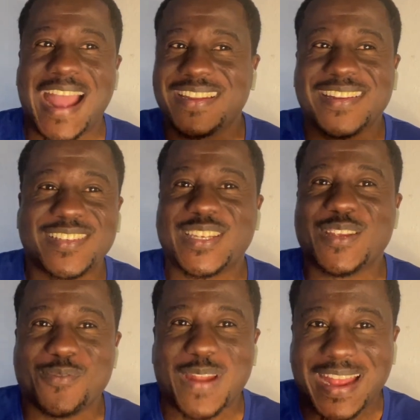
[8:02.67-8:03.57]
for me, I
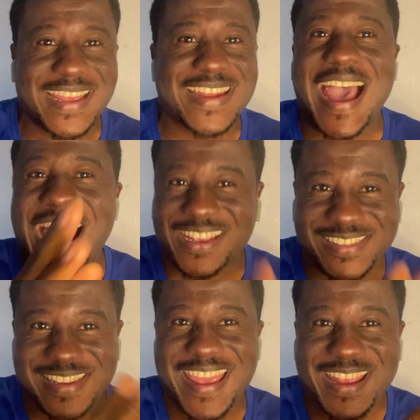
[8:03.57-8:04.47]
didn't see
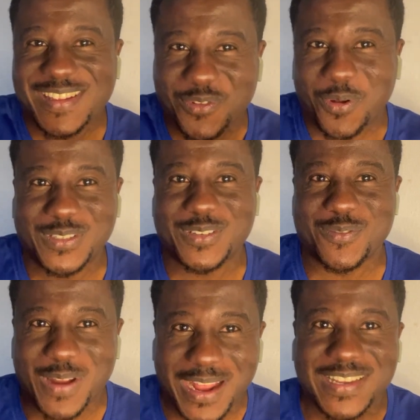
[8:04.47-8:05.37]
United as they
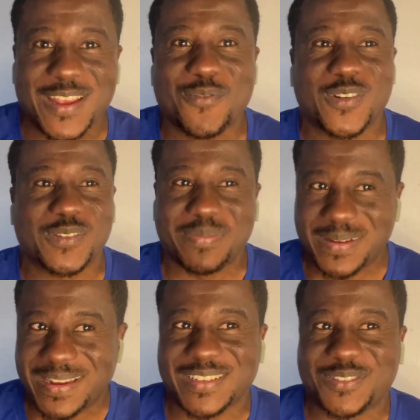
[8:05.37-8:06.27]
thought United
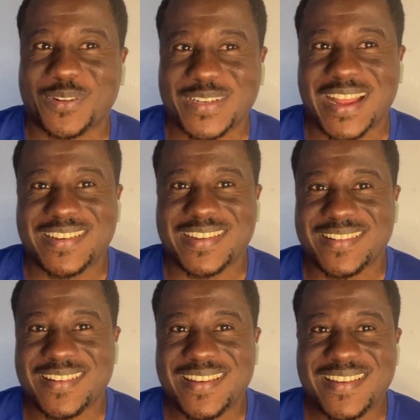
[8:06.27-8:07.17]
was brilliant on
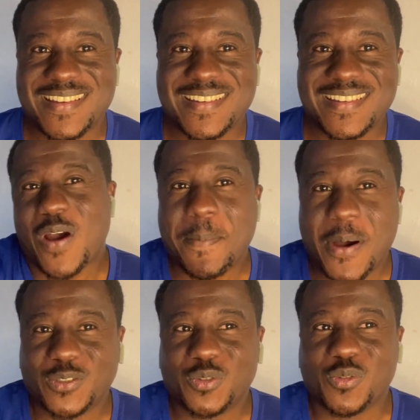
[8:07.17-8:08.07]
that day. I don't know